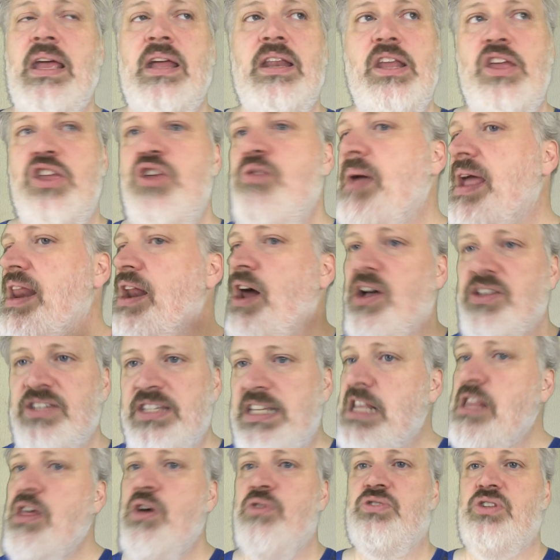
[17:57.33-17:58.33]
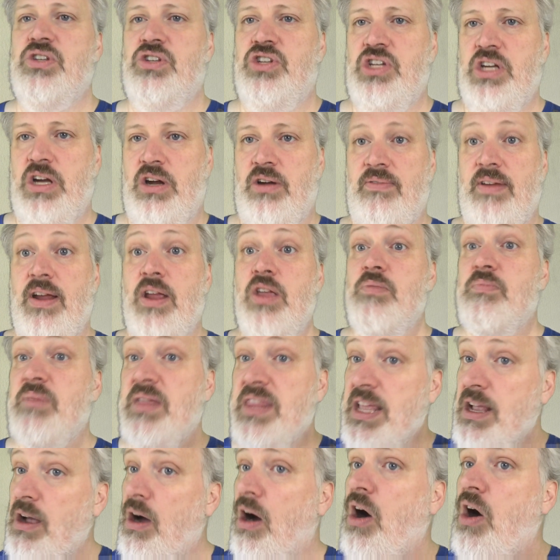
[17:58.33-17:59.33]
Now, you may not see those as shared values, but
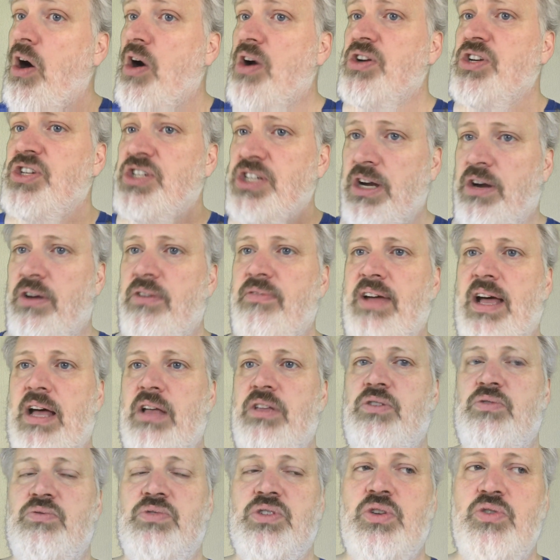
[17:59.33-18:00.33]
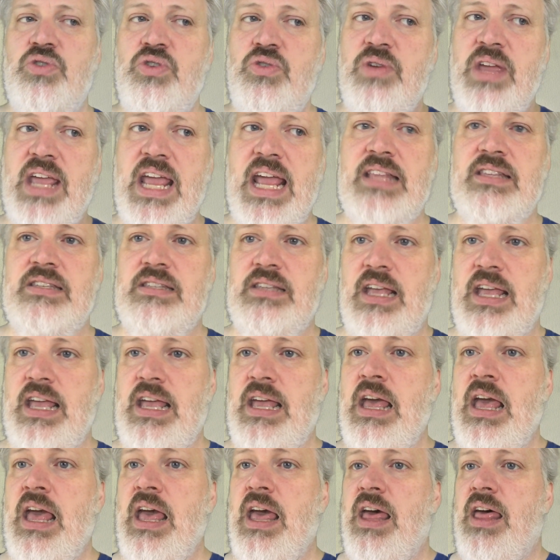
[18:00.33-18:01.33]
they are shared values. So you can't
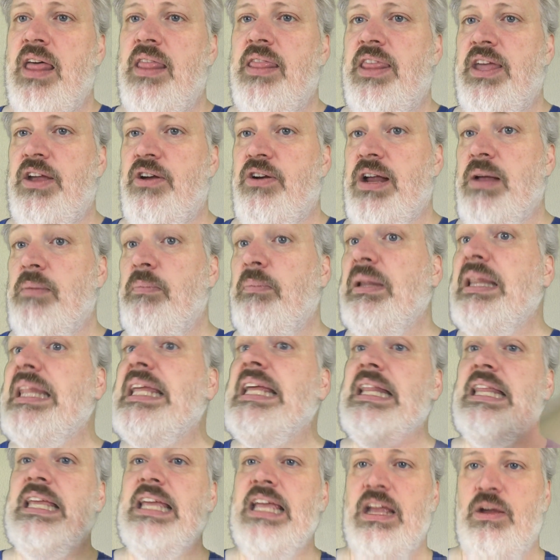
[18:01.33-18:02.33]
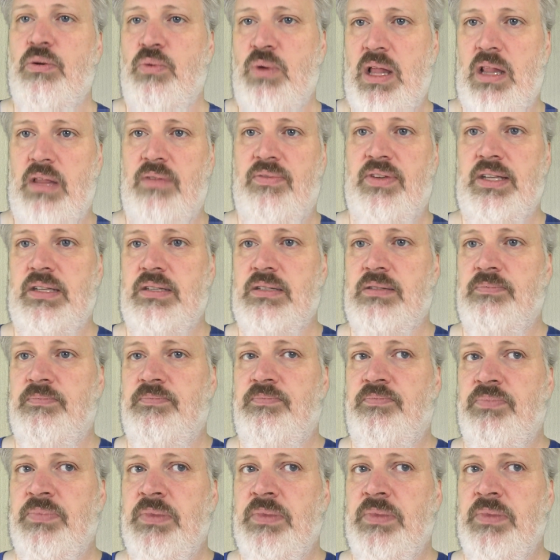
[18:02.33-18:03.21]
say they're completely irrelevant.